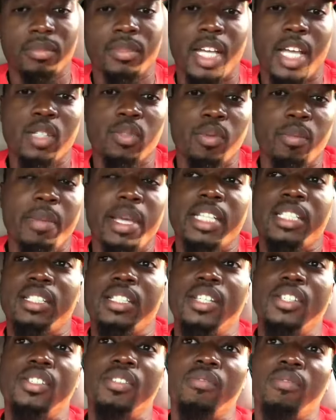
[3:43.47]
That's what makes
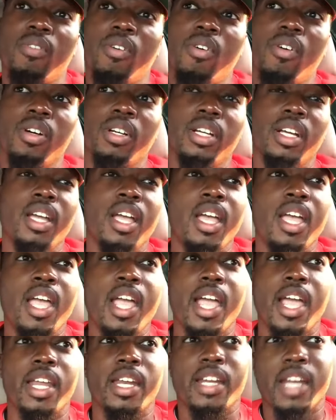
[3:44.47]
snitching wrong.
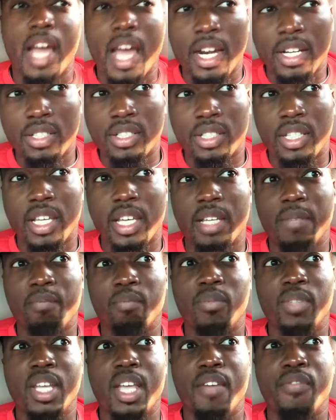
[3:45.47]
And then honestly,
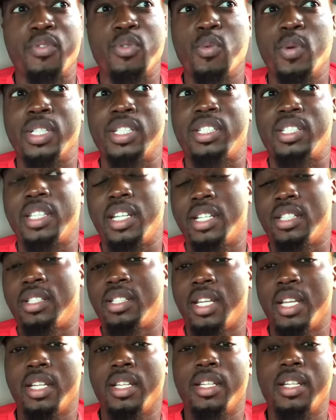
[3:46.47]
if you're a
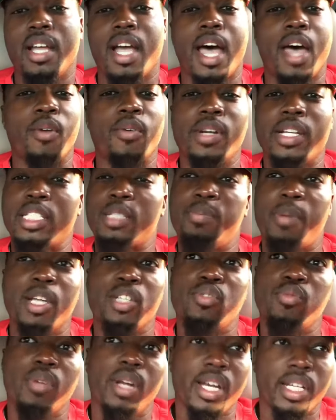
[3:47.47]
citizen, I don't
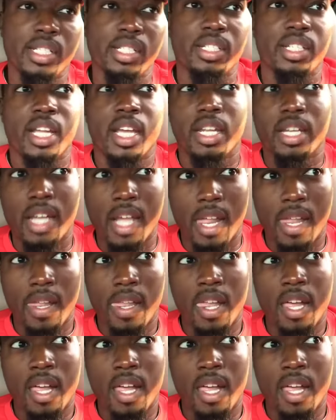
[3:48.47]
expect you to understand that.